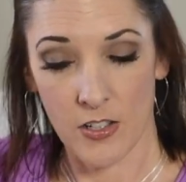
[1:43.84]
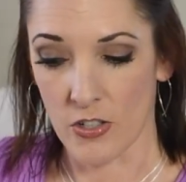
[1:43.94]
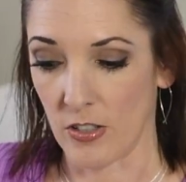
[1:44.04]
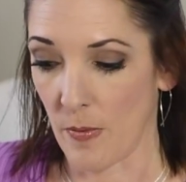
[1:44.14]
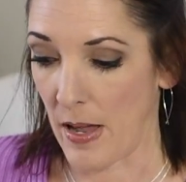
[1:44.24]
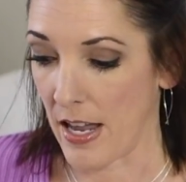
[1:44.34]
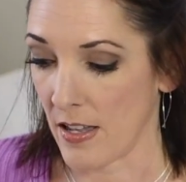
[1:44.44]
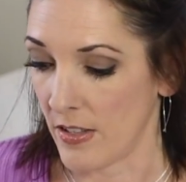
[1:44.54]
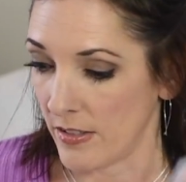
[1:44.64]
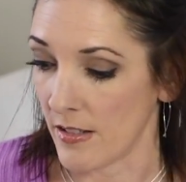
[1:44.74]
curl away,
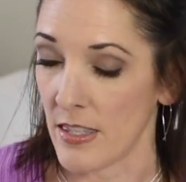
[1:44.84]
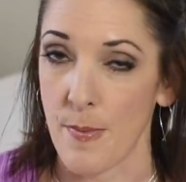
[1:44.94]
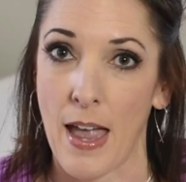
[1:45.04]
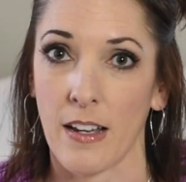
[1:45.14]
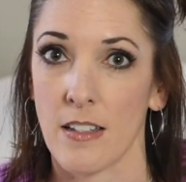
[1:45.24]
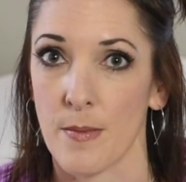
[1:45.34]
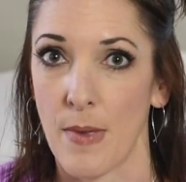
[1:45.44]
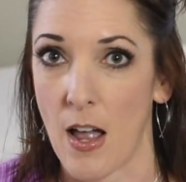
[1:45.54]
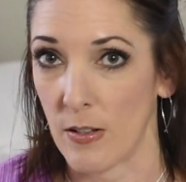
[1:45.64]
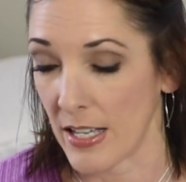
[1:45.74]
and then in the back
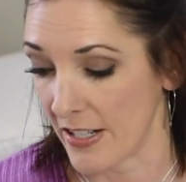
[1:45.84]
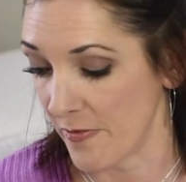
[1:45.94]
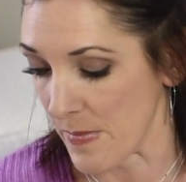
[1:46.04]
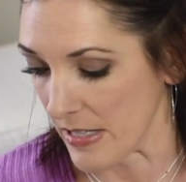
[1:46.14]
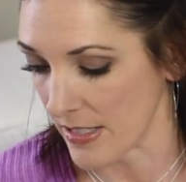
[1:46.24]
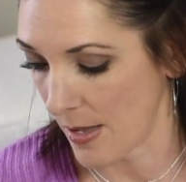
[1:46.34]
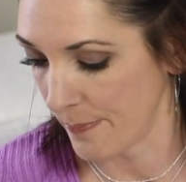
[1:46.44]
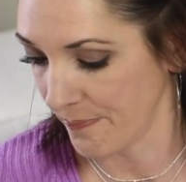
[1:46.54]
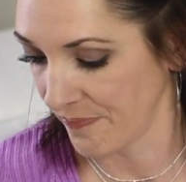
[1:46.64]
somehow it kind of meets up.